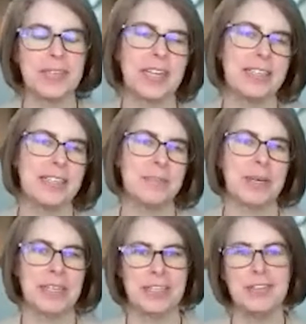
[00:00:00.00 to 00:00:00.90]
a cocktail
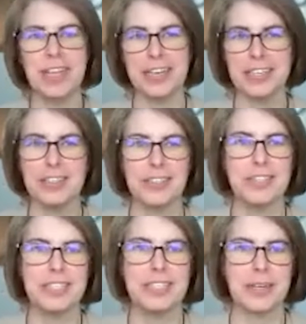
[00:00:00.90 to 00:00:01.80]
party and you get
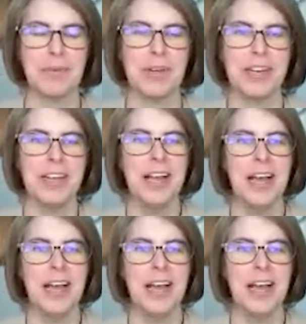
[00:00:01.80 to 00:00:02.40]
introduced to someone